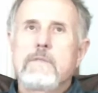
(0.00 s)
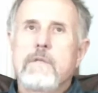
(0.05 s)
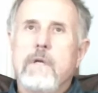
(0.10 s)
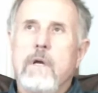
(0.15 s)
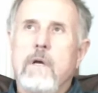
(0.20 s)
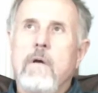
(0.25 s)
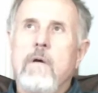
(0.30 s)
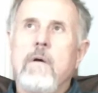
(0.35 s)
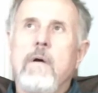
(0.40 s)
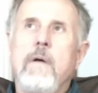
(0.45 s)

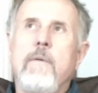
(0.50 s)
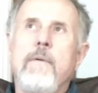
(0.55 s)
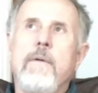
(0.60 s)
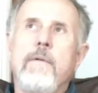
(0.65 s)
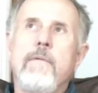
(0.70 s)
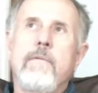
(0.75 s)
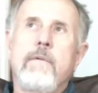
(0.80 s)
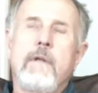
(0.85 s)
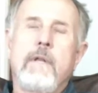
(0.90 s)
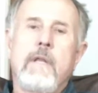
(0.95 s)
So I
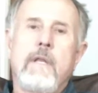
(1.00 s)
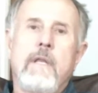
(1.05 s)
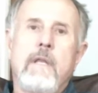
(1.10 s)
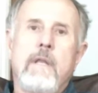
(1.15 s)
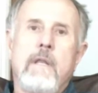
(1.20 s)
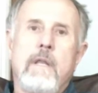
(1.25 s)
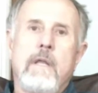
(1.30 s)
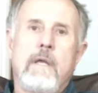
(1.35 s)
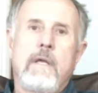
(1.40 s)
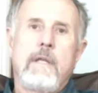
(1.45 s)
went
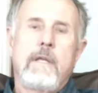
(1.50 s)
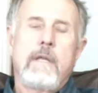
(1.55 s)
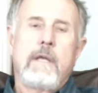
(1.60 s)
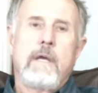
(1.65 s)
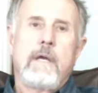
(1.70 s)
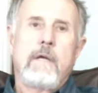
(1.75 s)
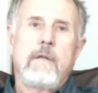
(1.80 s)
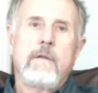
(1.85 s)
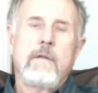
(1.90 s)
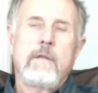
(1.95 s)
running the line
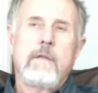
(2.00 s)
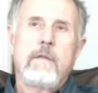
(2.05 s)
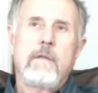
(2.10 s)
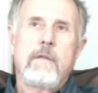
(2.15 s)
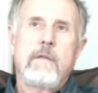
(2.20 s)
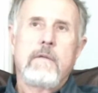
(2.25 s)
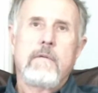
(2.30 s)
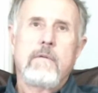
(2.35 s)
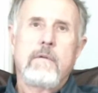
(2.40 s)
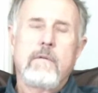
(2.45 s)
down,
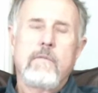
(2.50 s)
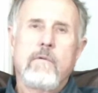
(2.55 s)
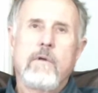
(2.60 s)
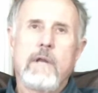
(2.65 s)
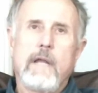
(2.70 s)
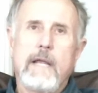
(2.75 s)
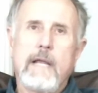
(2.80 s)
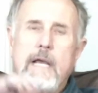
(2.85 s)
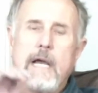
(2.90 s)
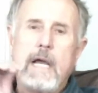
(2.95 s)
and
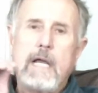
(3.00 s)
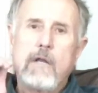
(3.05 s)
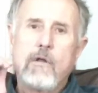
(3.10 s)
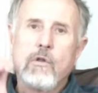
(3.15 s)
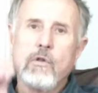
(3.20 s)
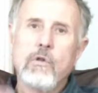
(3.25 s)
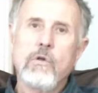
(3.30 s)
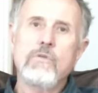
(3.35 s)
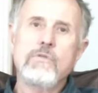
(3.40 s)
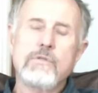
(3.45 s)
when I
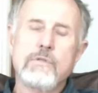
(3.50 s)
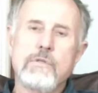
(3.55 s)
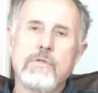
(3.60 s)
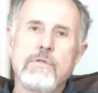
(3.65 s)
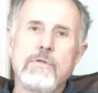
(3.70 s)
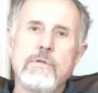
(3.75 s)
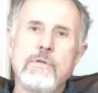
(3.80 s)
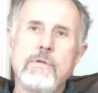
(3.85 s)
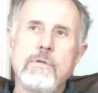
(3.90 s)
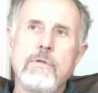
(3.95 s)
got
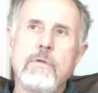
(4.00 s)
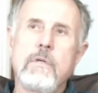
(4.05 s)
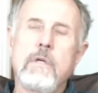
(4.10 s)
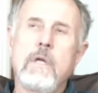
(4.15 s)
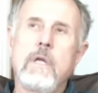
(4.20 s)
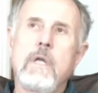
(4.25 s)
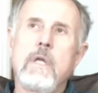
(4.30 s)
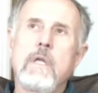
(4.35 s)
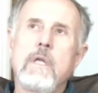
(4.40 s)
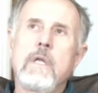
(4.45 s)
closer to